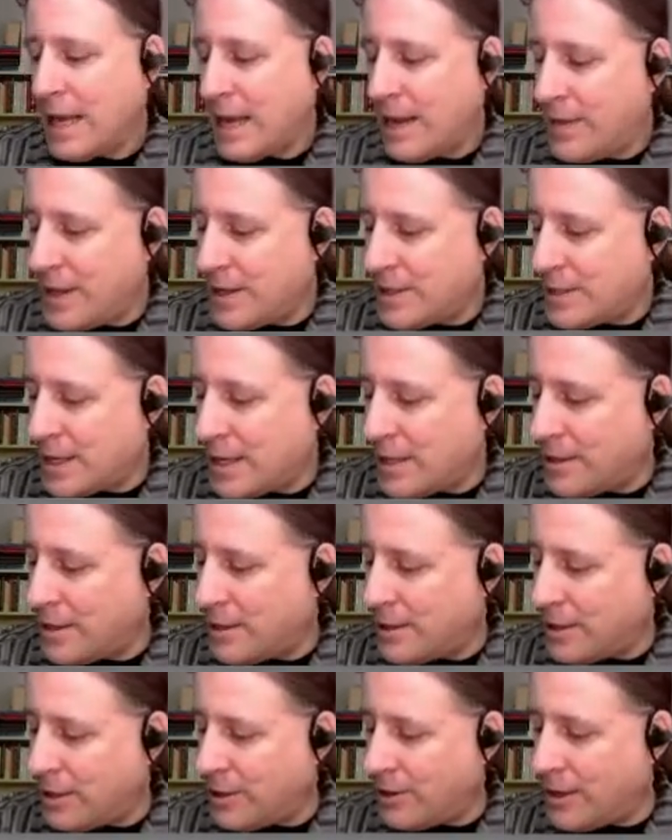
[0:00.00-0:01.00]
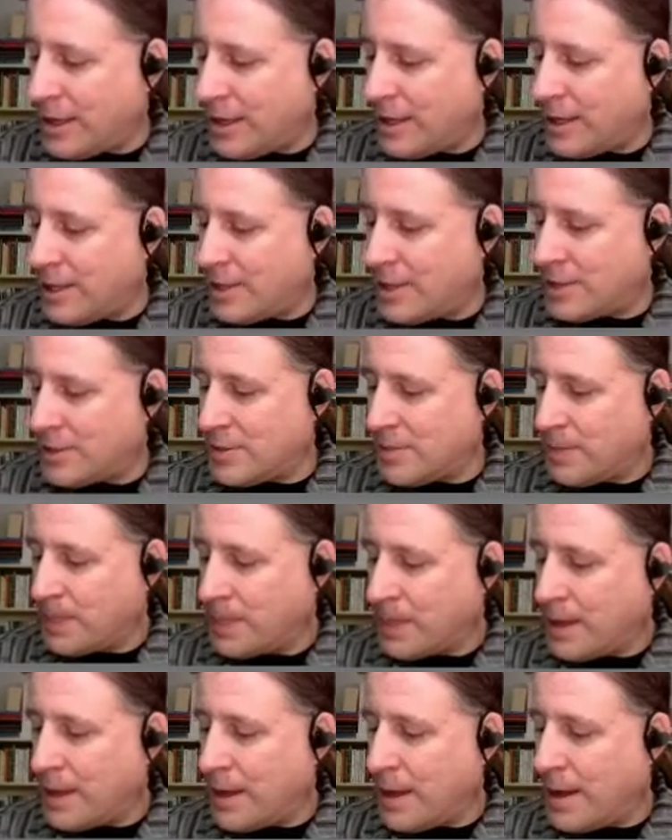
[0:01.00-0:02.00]
And they said that there is
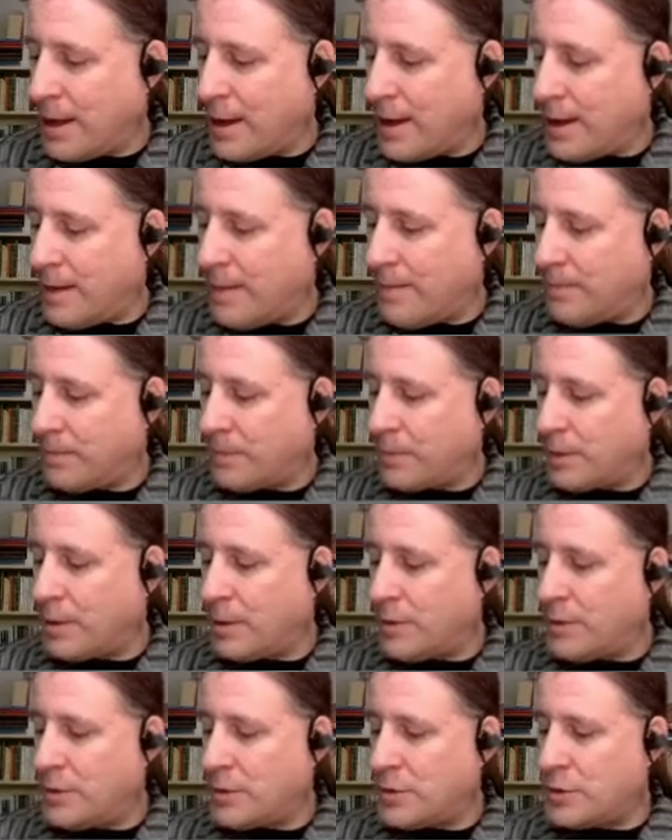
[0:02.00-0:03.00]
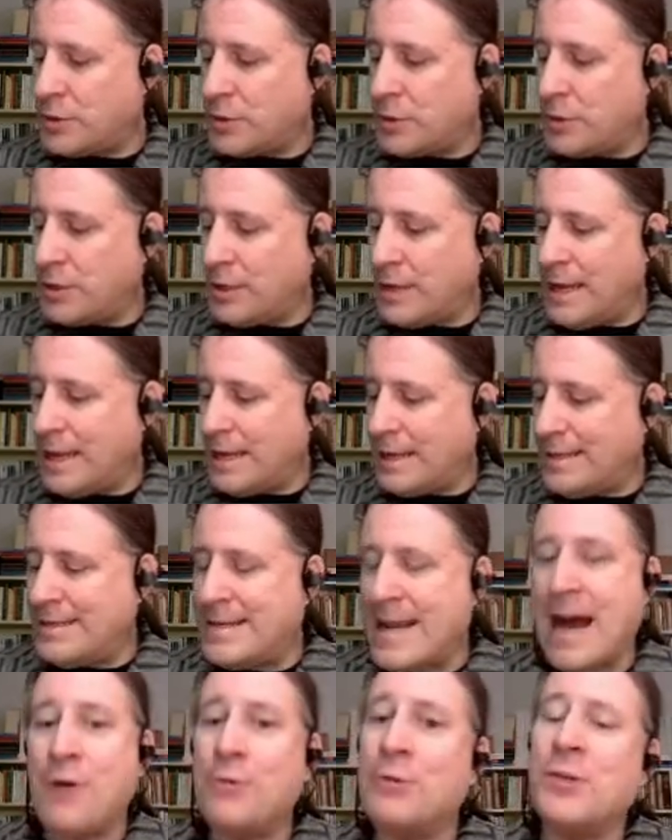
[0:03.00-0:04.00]
certainly
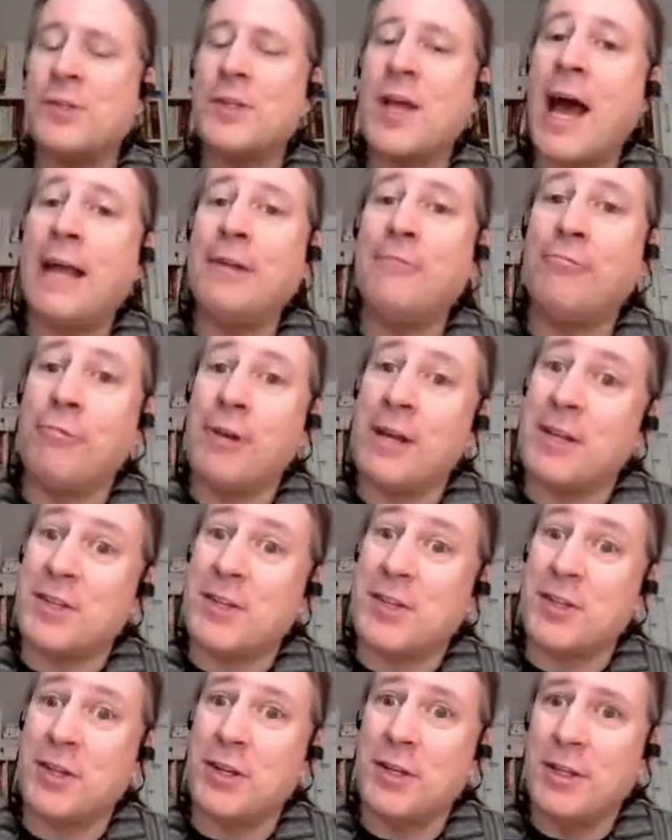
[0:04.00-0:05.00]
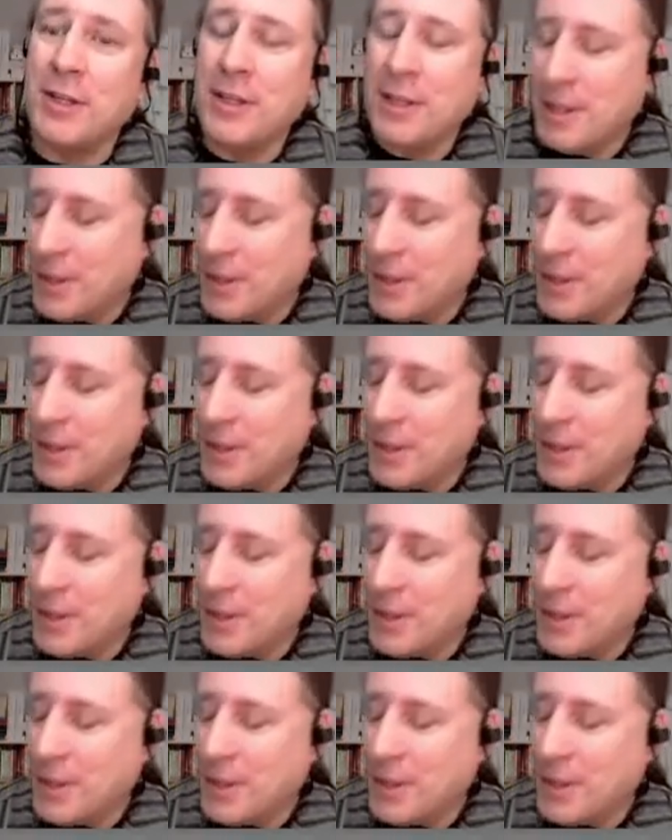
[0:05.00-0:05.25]
downside risk